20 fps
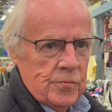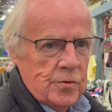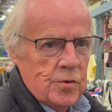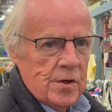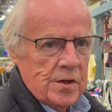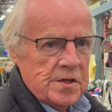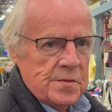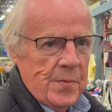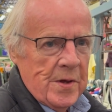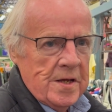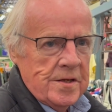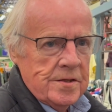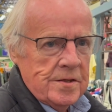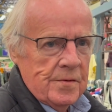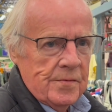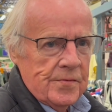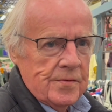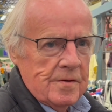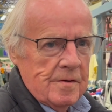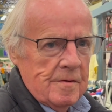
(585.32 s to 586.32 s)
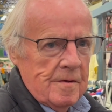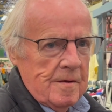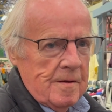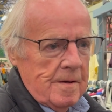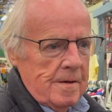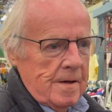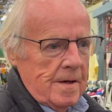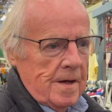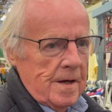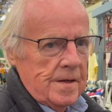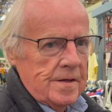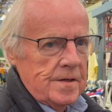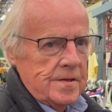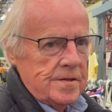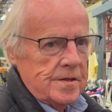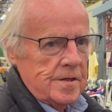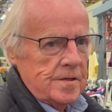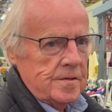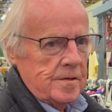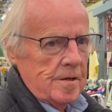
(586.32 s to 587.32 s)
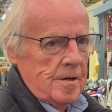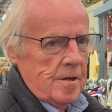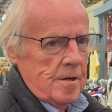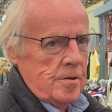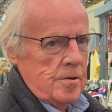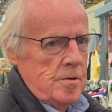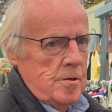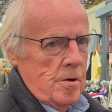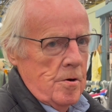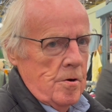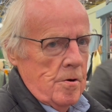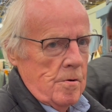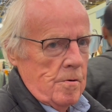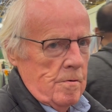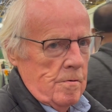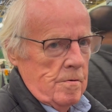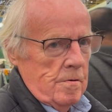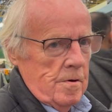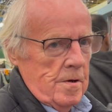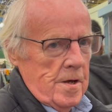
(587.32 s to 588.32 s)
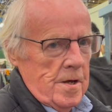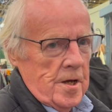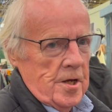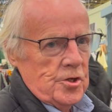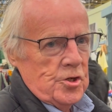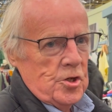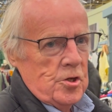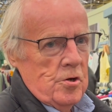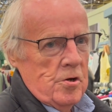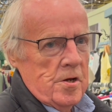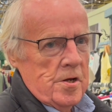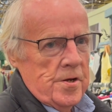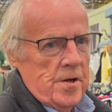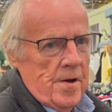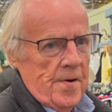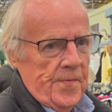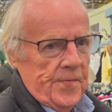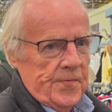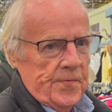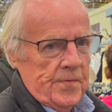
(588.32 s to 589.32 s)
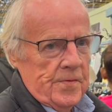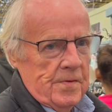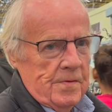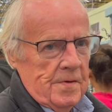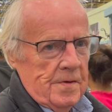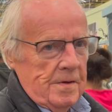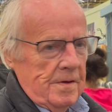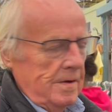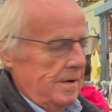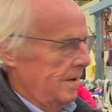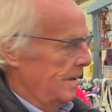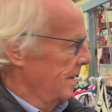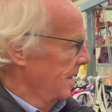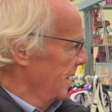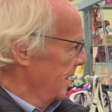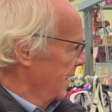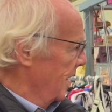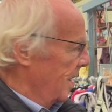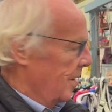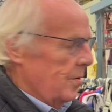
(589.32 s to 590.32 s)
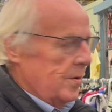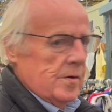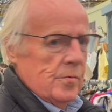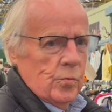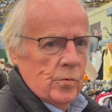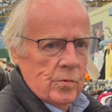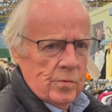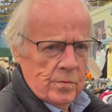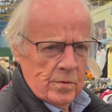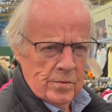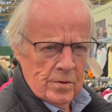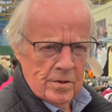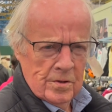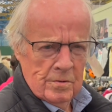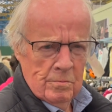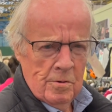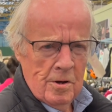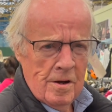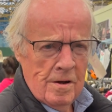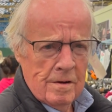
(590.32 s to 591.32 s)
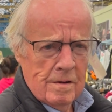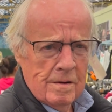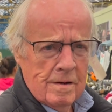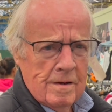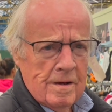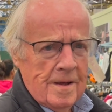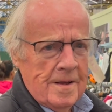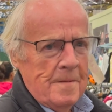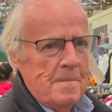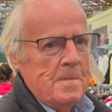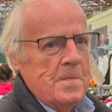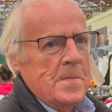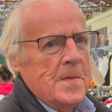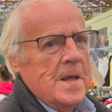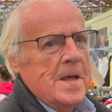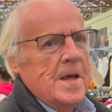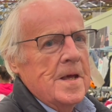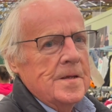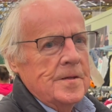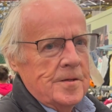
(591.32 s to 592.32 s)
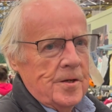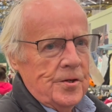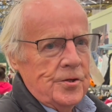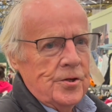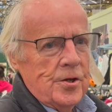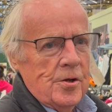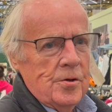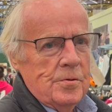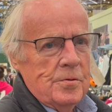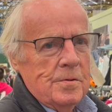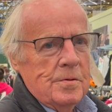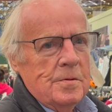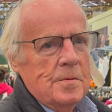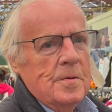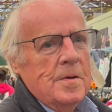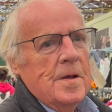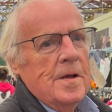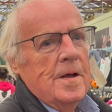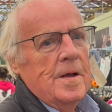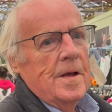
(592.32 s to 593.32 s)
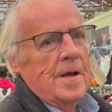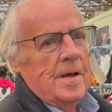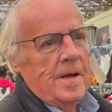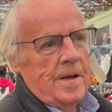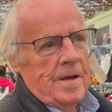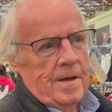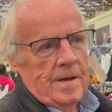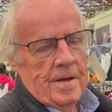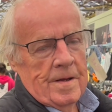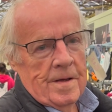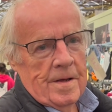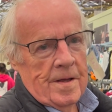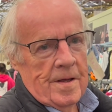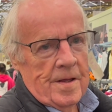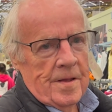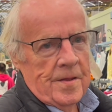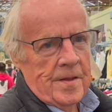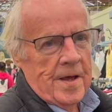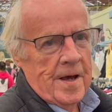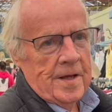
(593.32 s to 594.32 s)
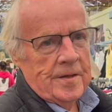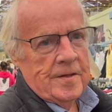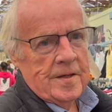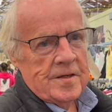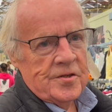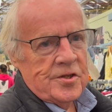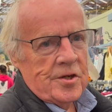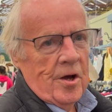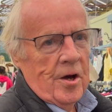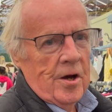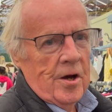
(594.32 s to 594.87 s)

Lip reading: expensive?" And he says, "No, it's not enough." I went, "What?" Turned out they had this